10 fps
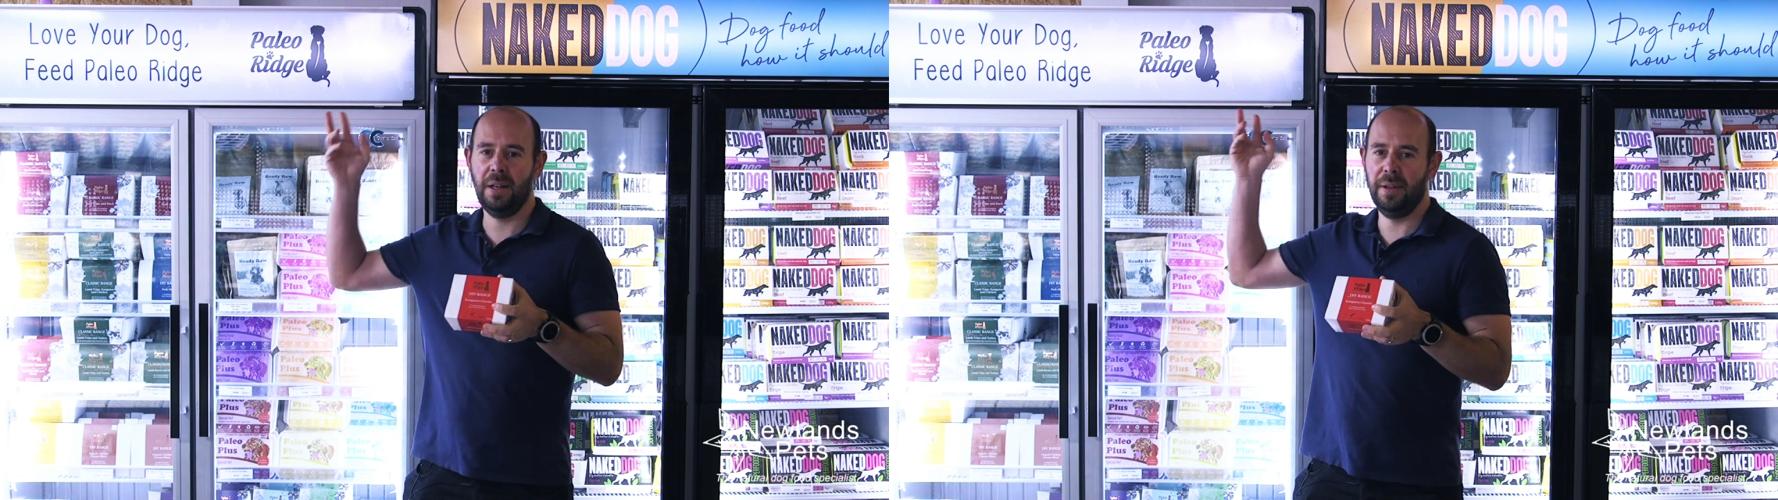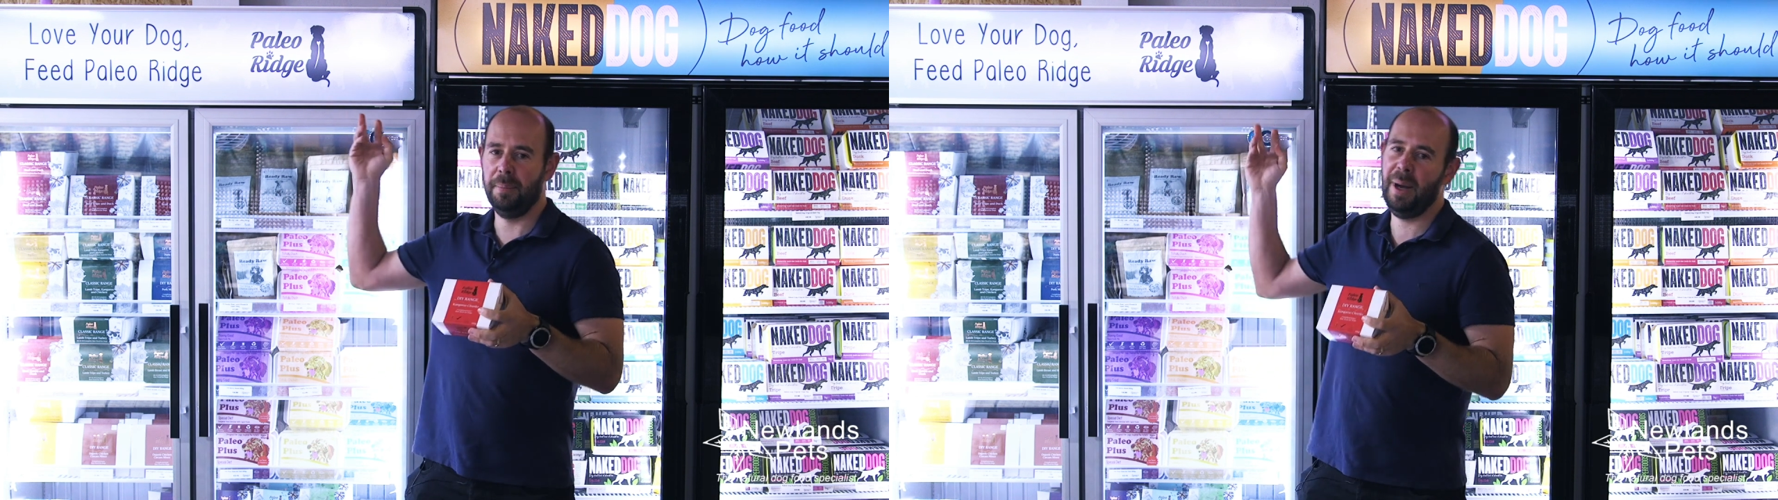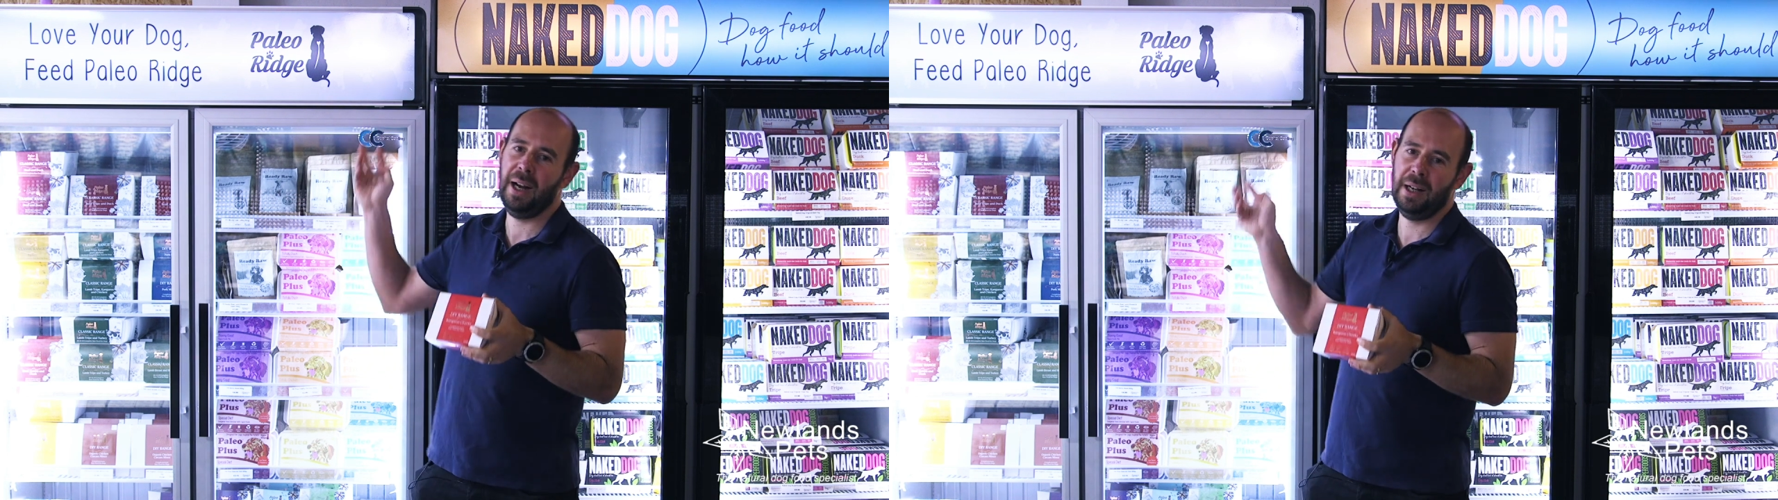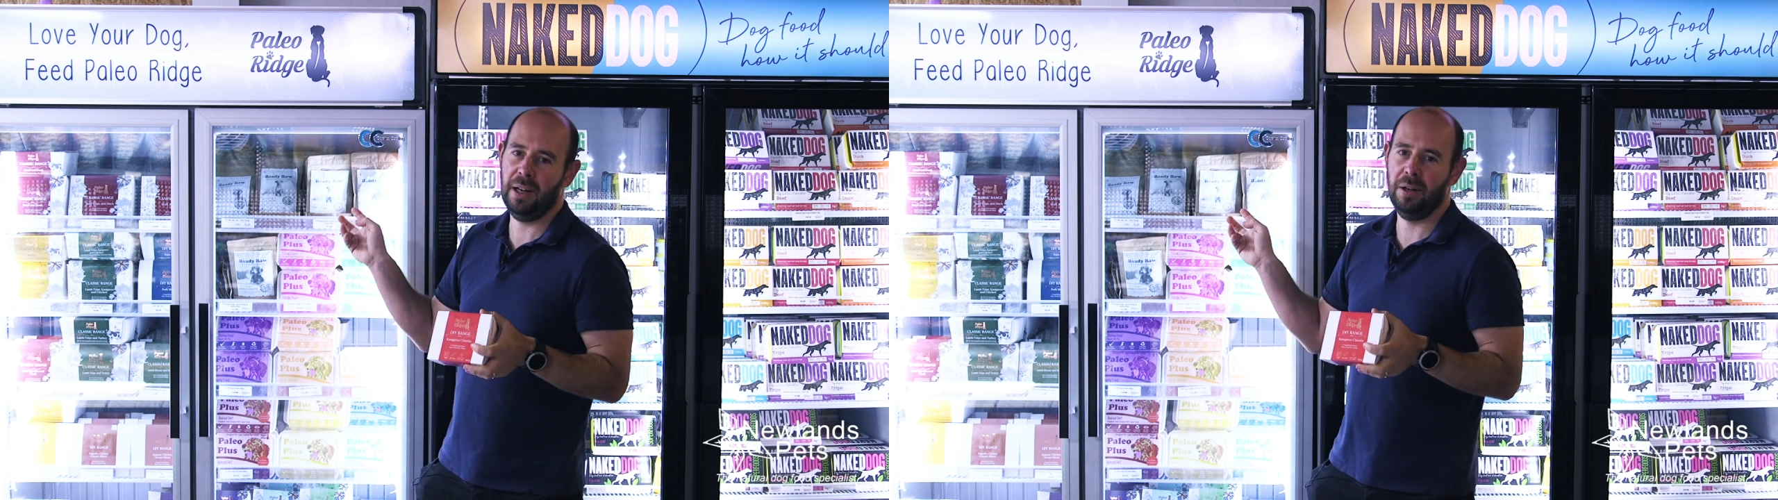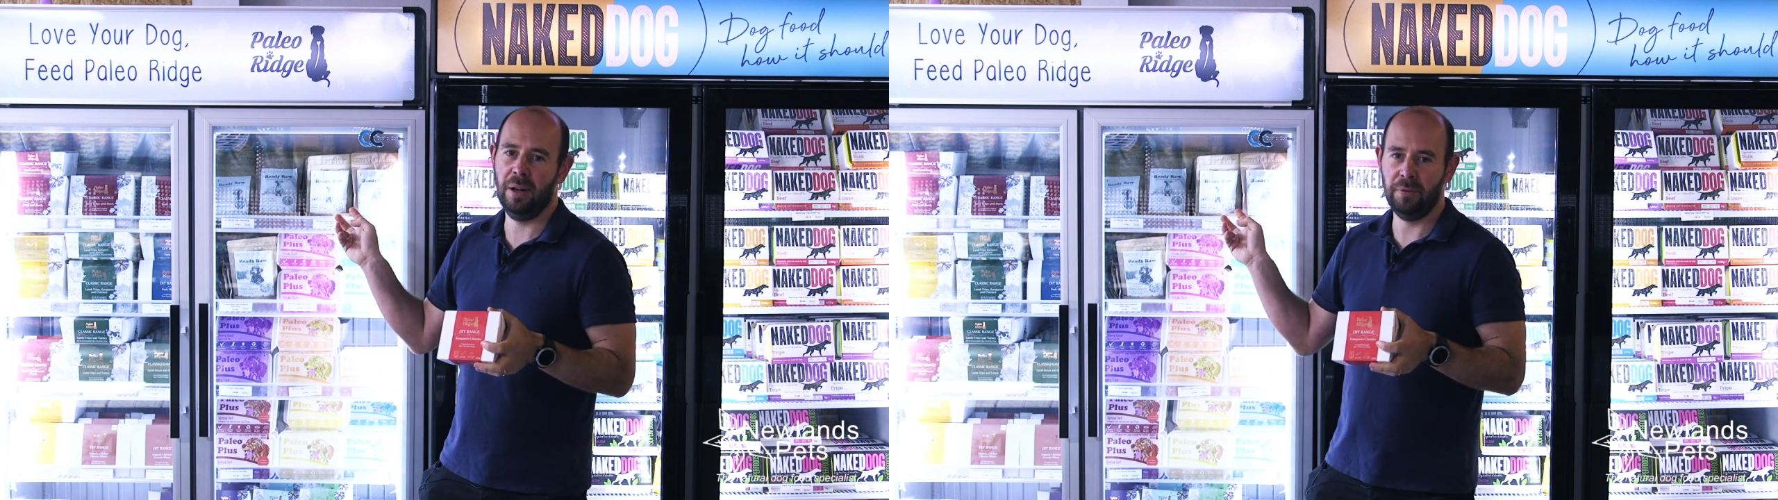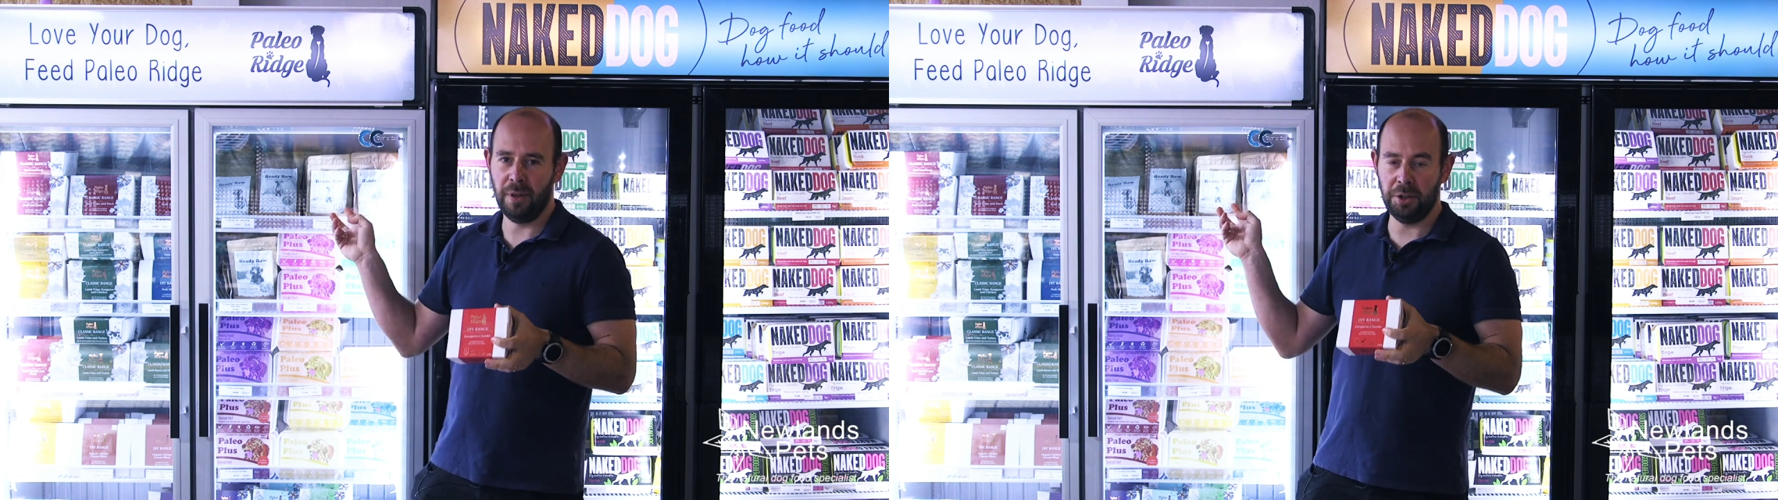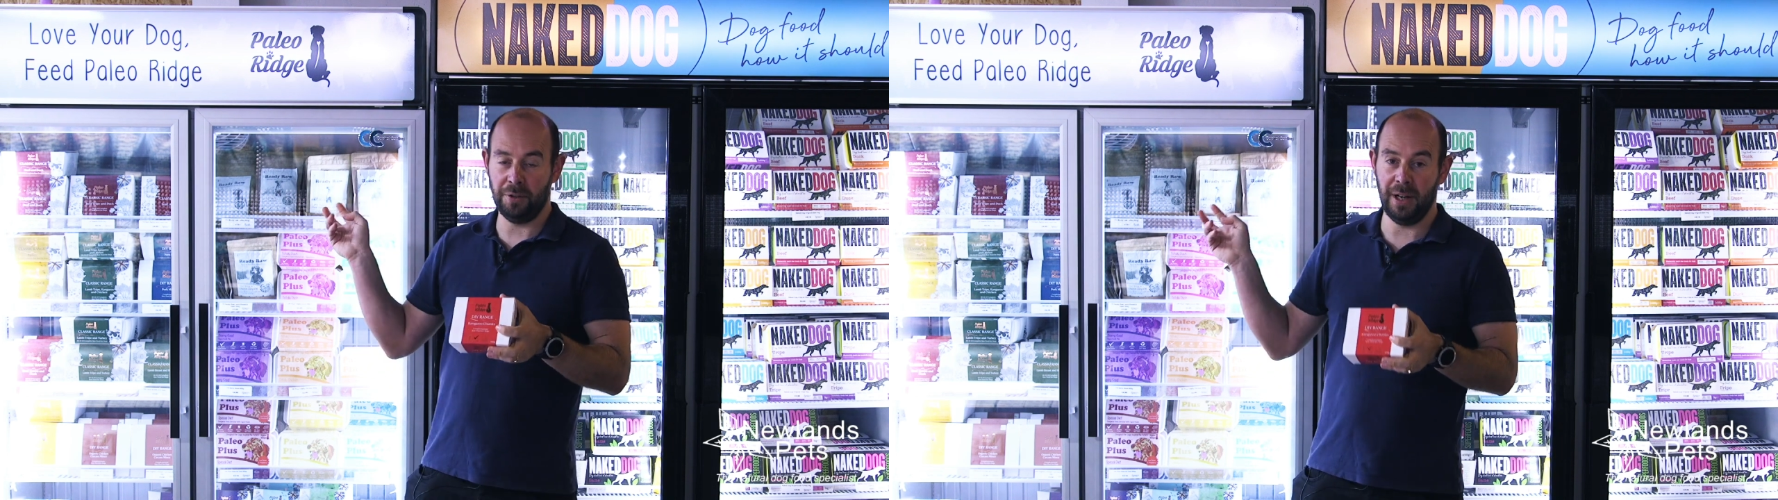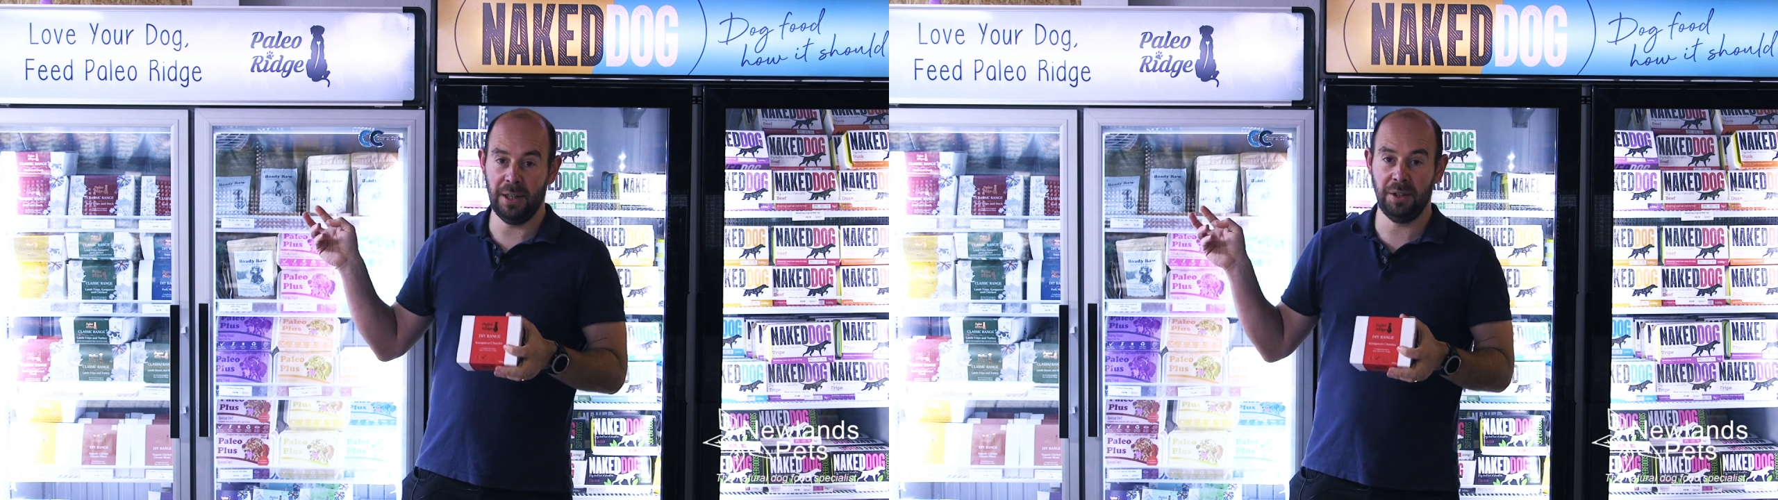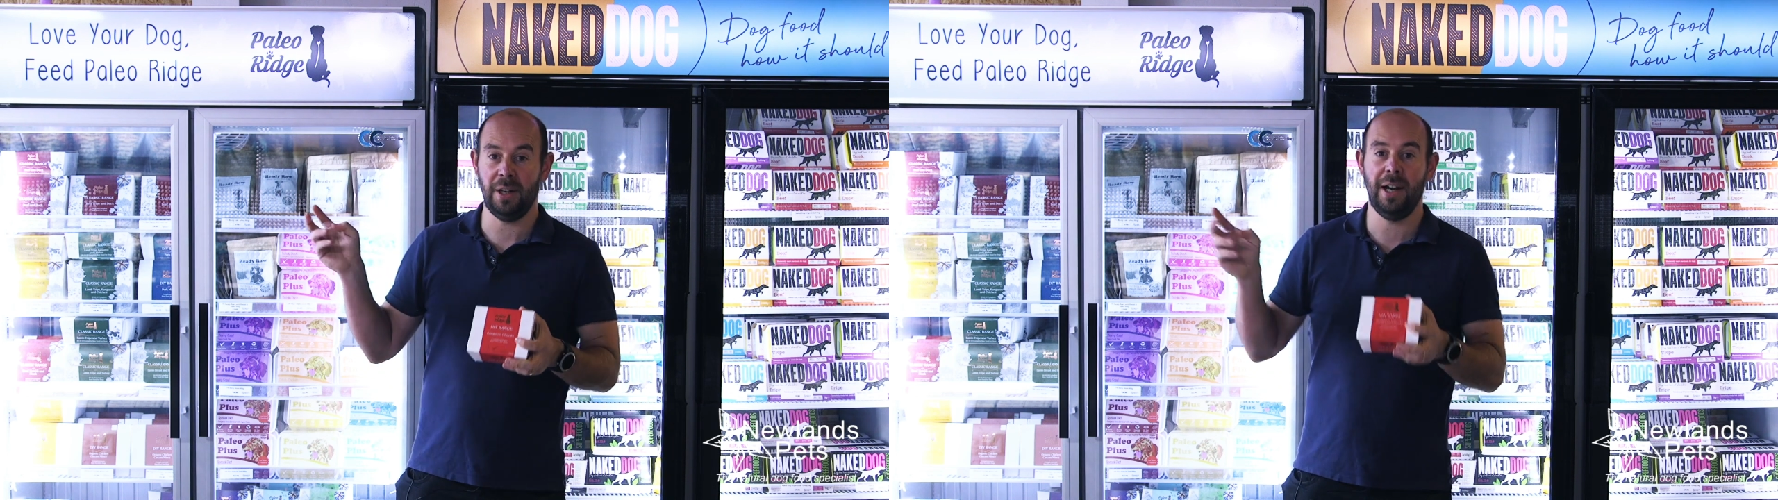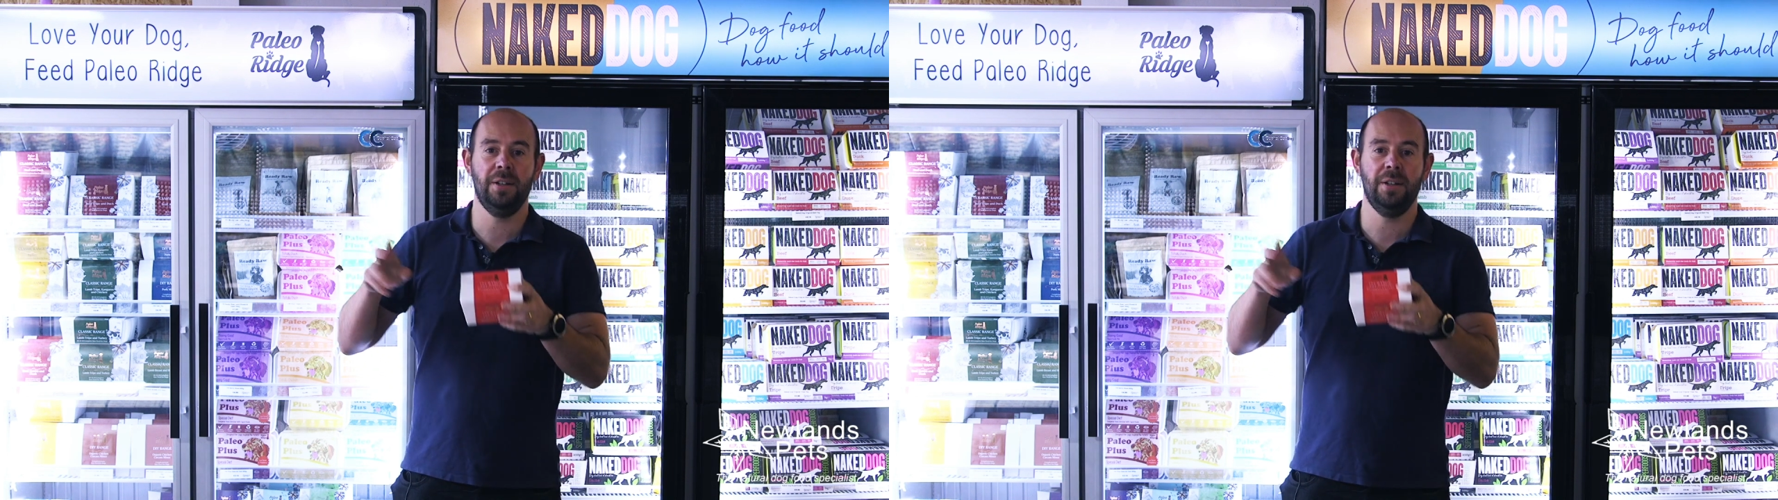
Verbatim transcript: the Paleo Ridge range and